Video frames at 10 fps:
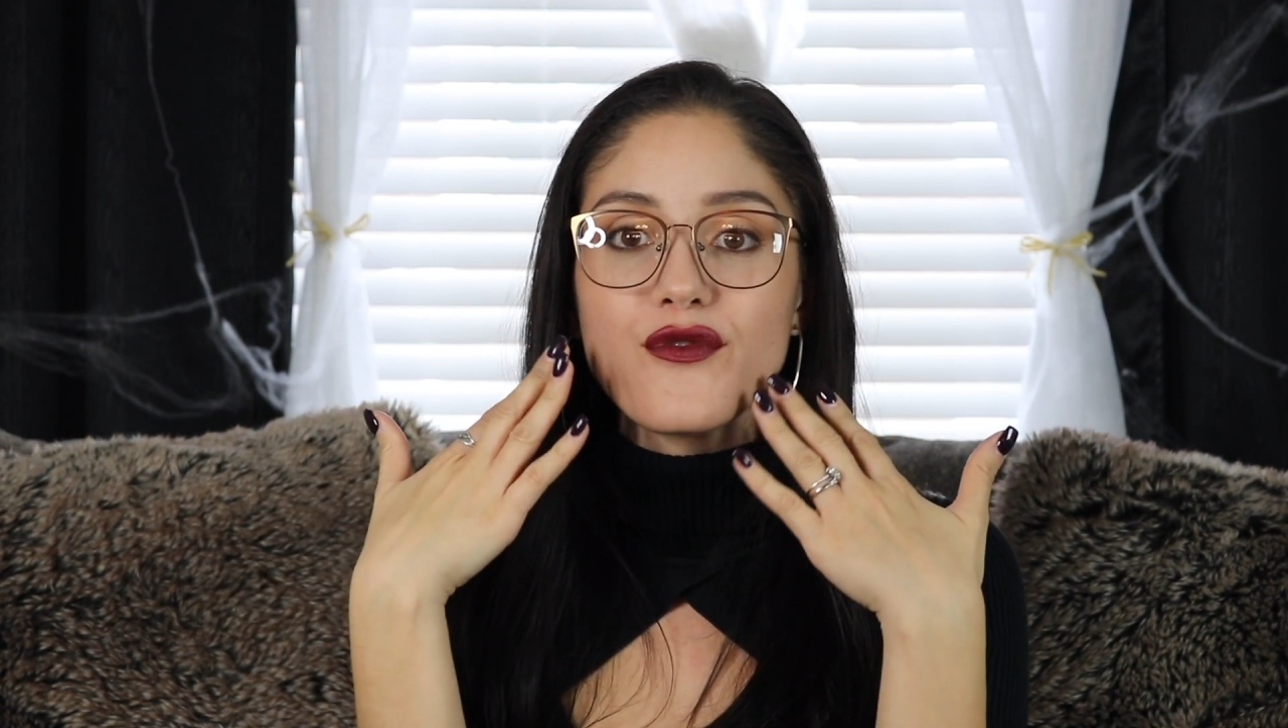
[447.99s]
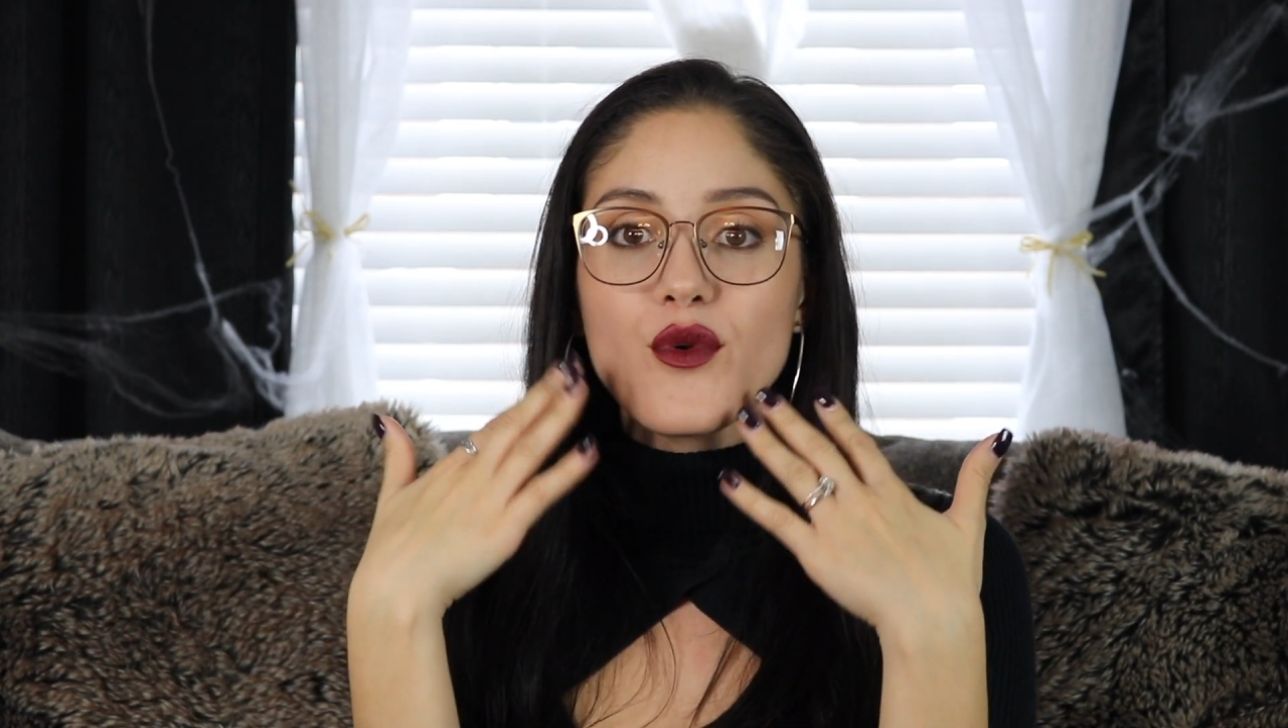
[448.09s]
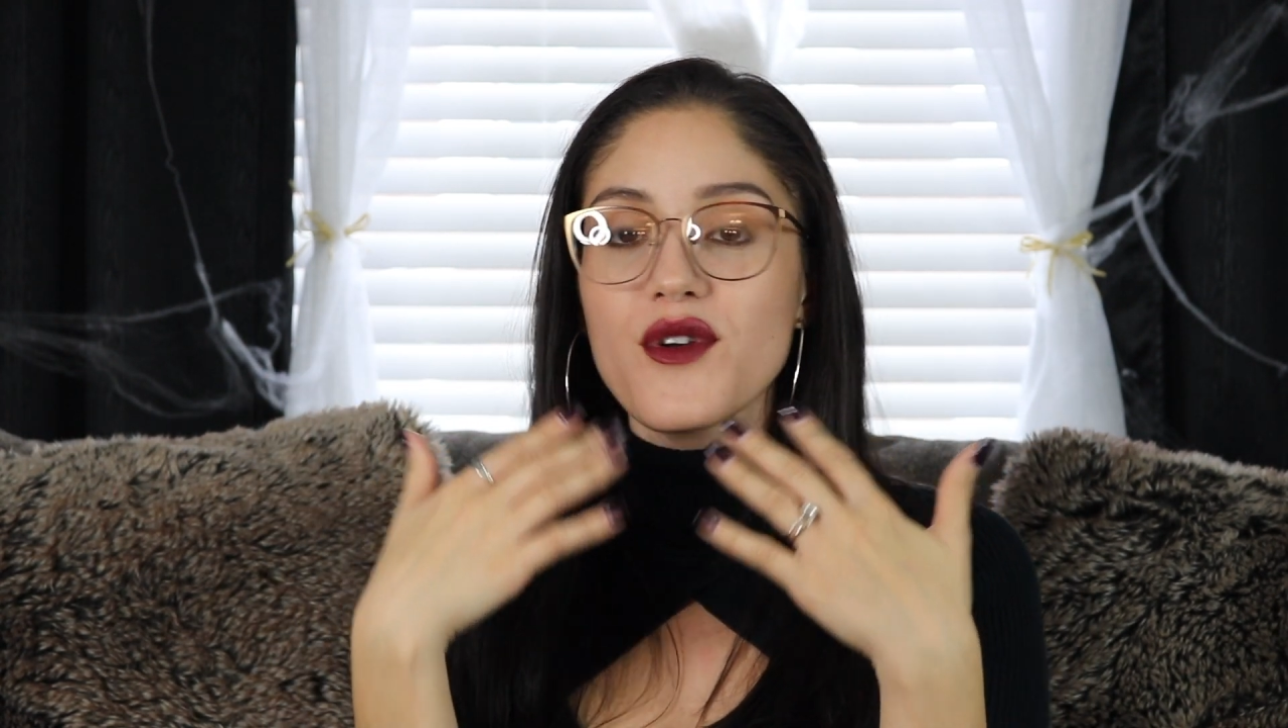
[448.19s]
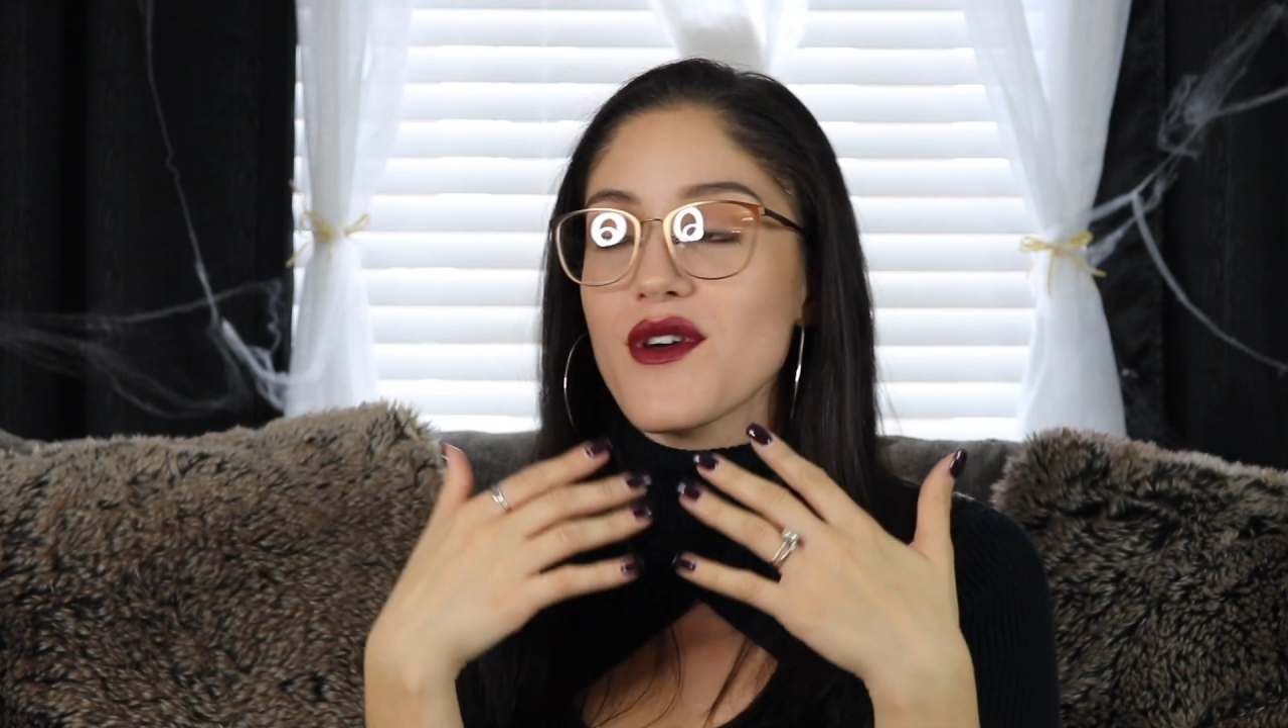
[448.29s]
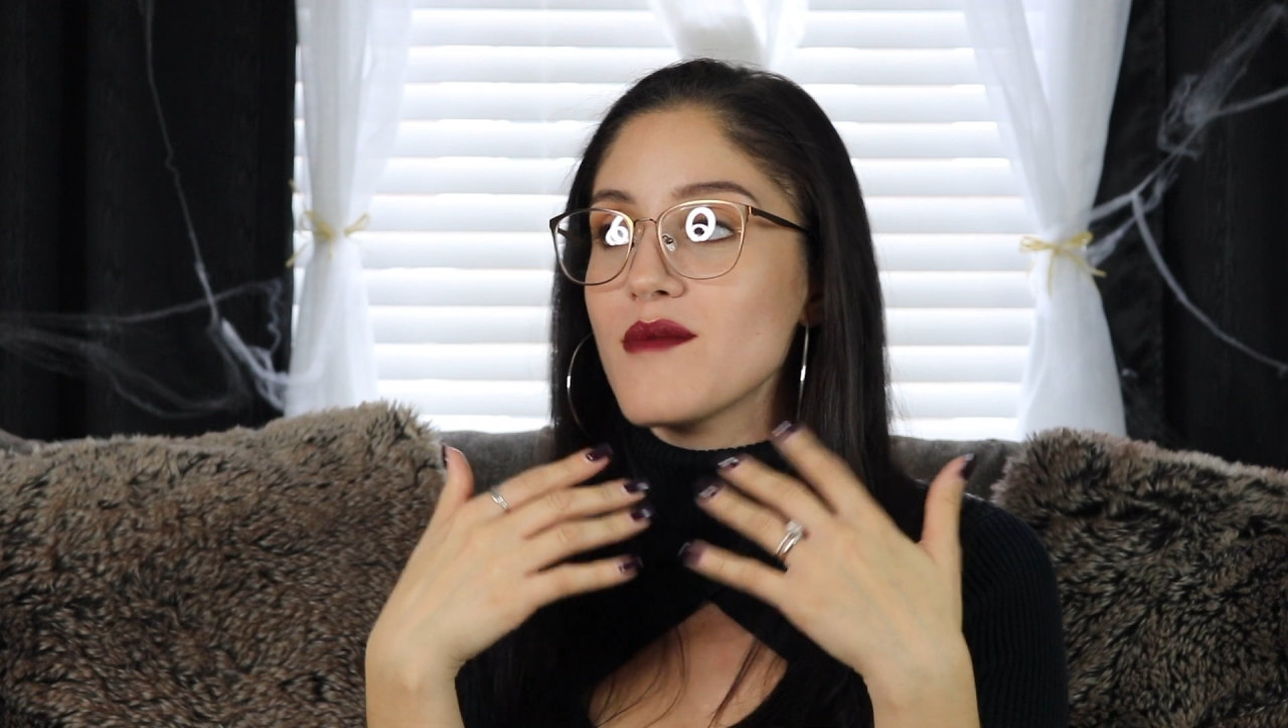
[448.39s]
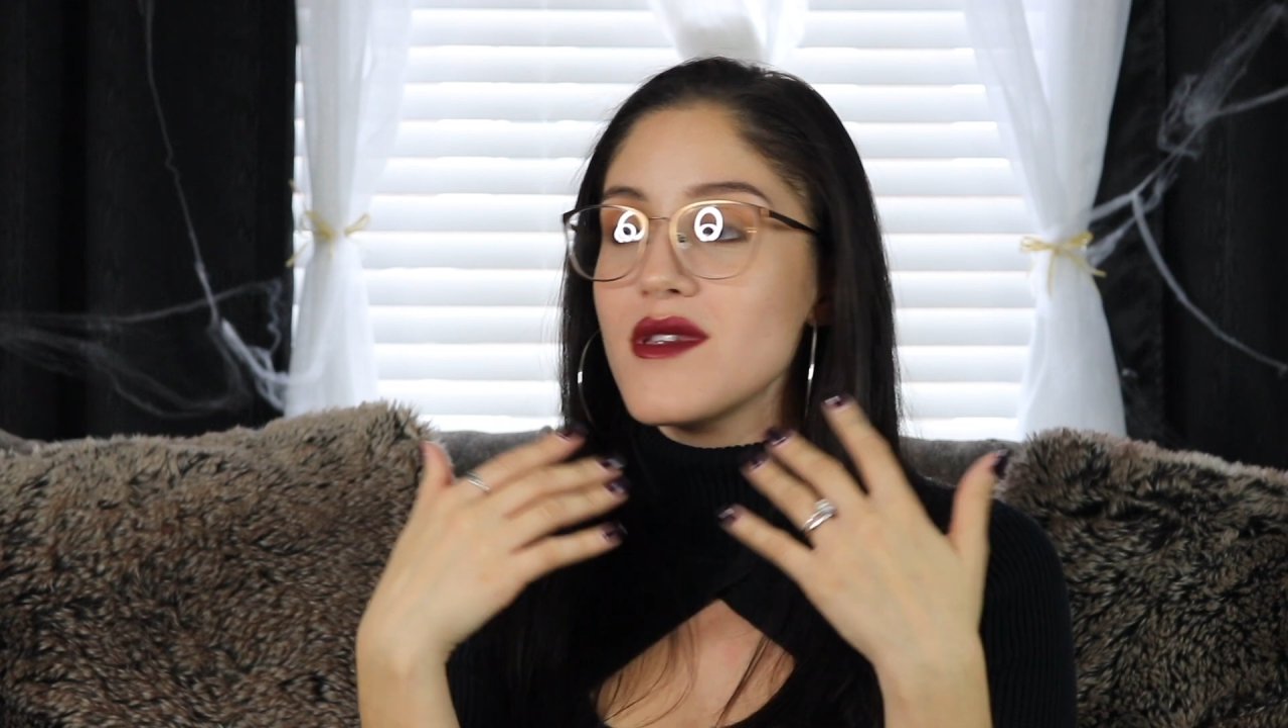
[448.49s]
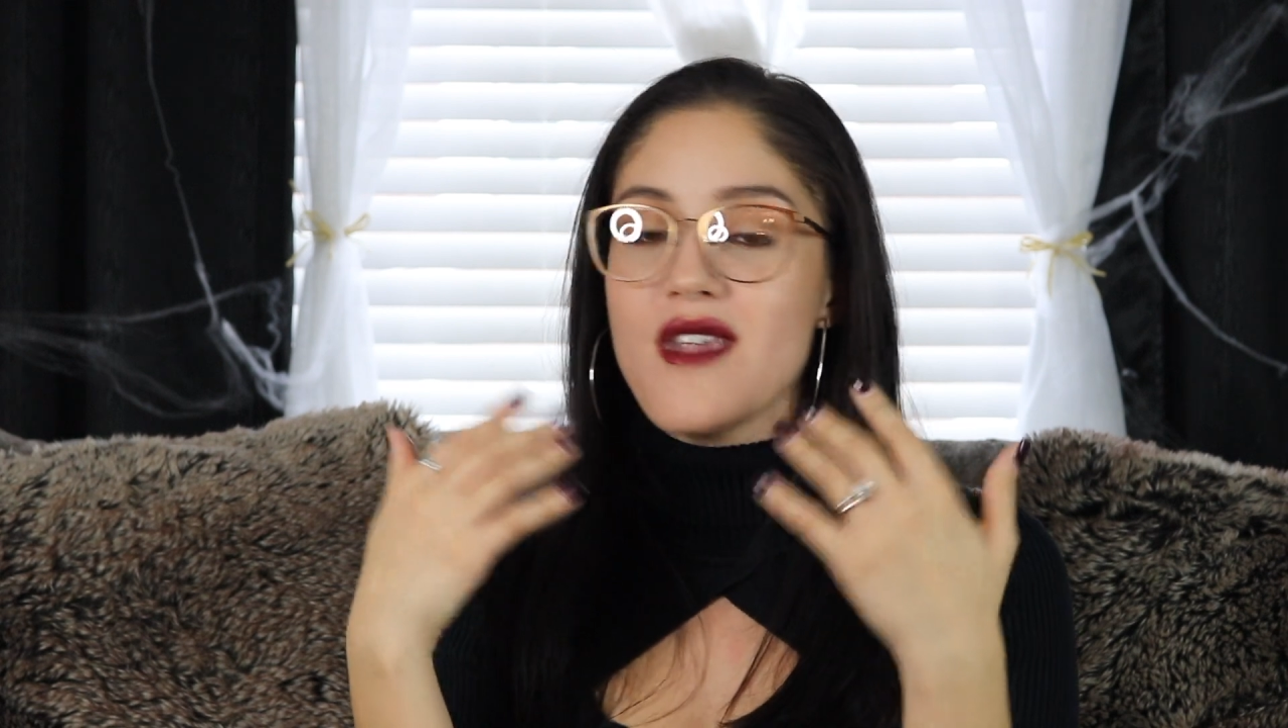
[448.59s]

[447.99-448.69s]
for them.